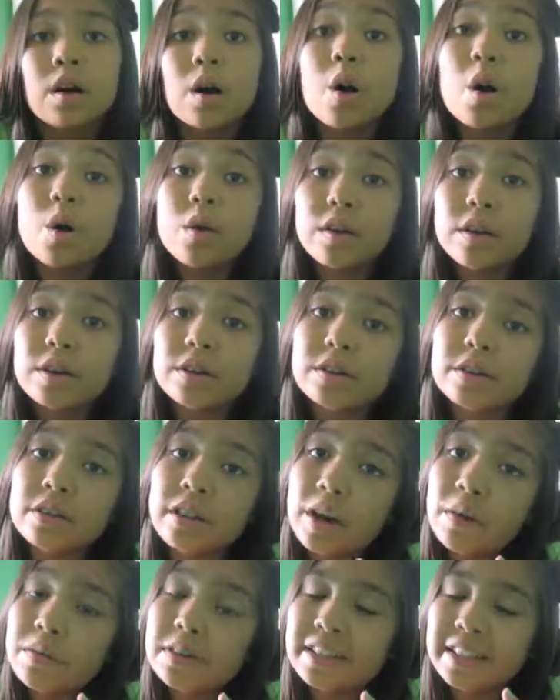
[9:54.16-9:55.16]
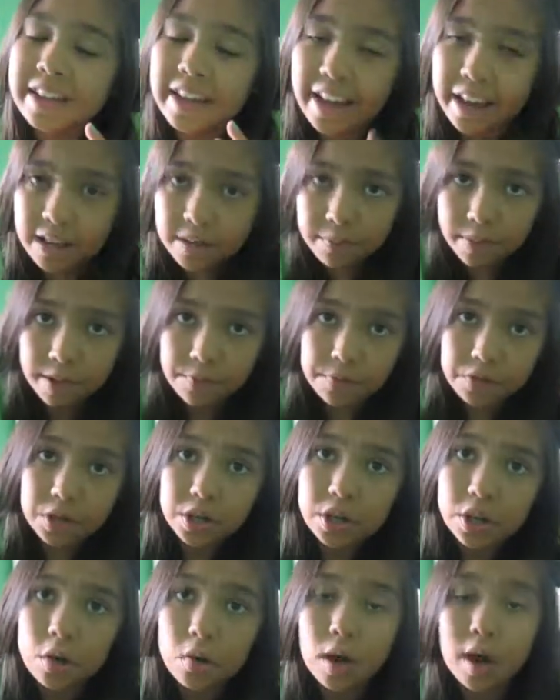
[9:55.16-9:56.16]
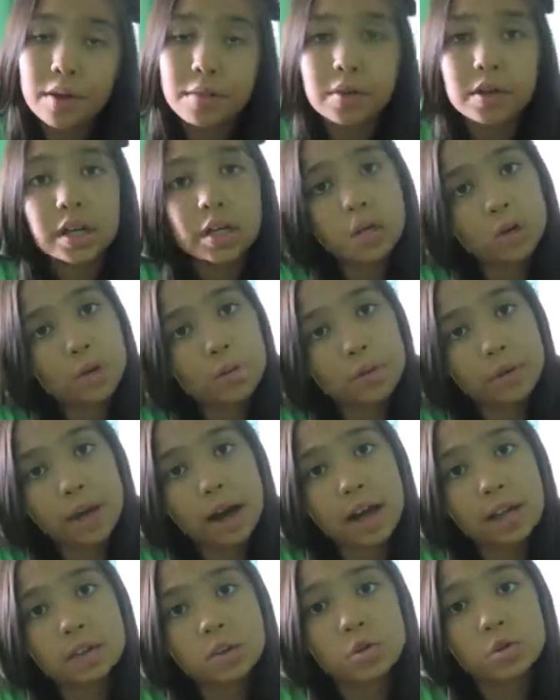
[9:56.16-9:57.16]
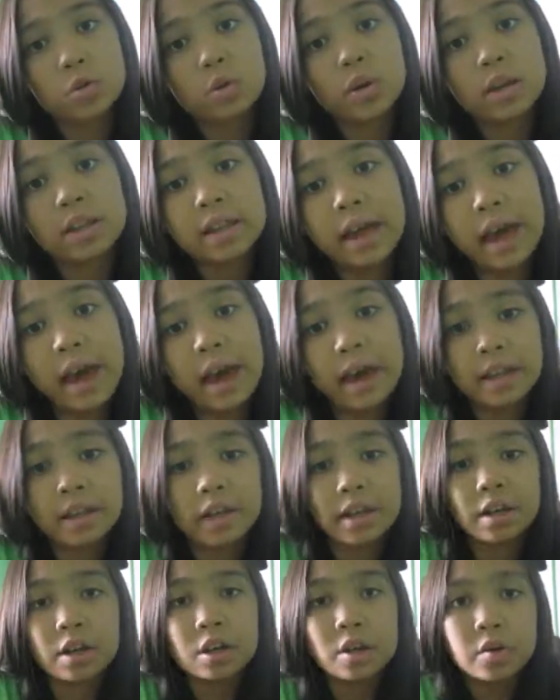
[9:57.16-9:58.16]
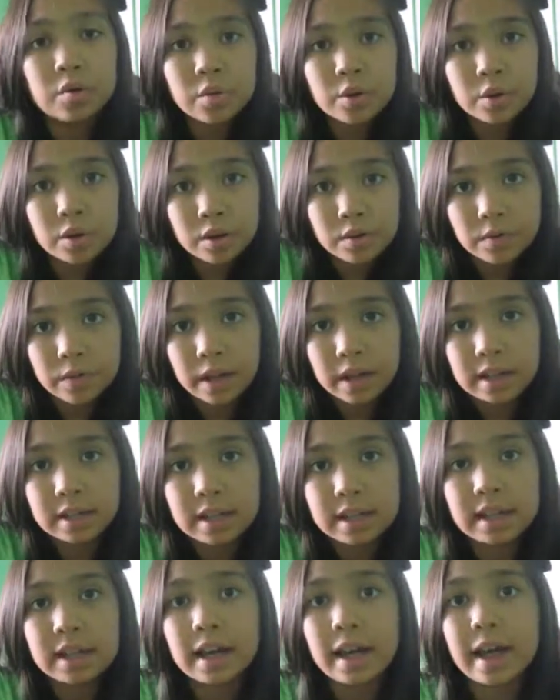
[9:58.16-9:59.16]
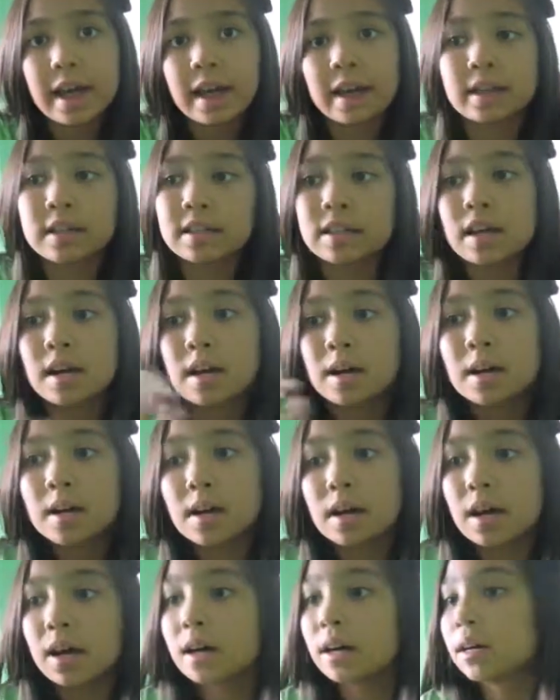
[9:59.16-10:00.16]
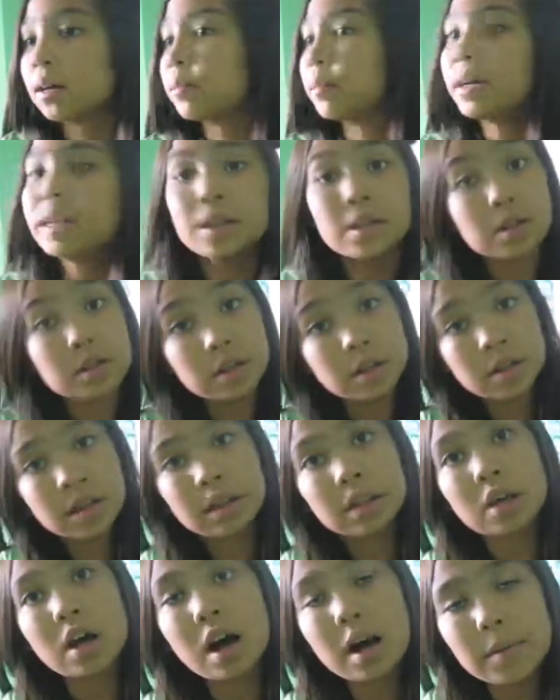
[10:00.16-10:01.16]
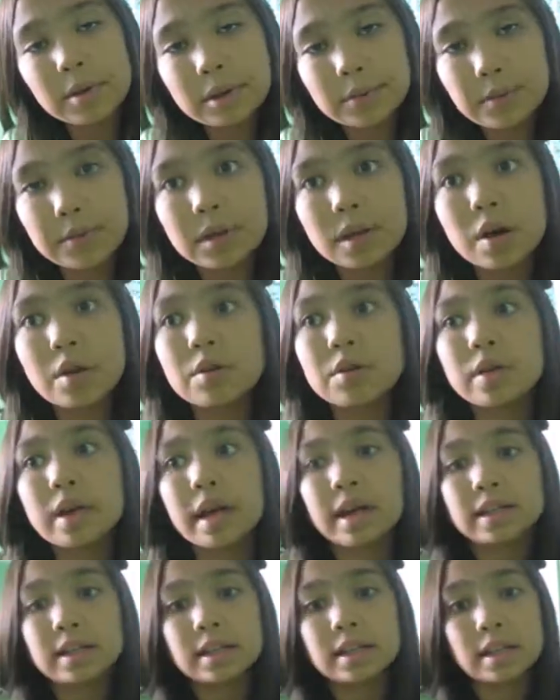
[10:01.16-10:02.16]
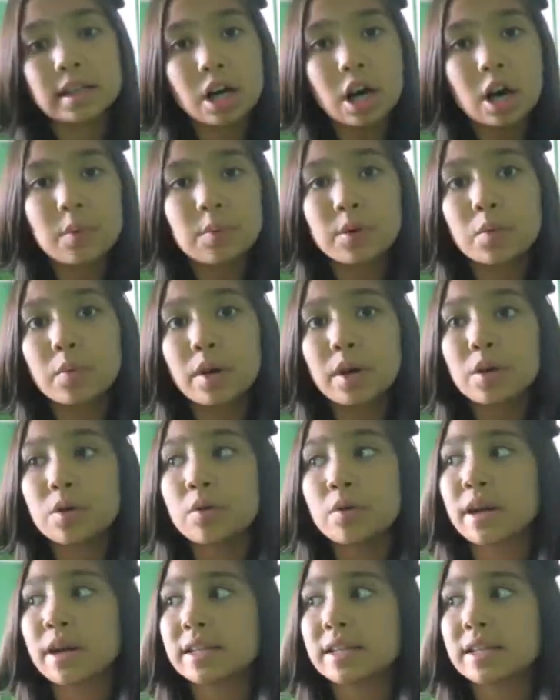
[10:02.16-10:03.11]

Okay, so that was the end of my video. I really hope you guys enjoyed that and that none of you were offended, and In the comments below, you guys can tell me what you guys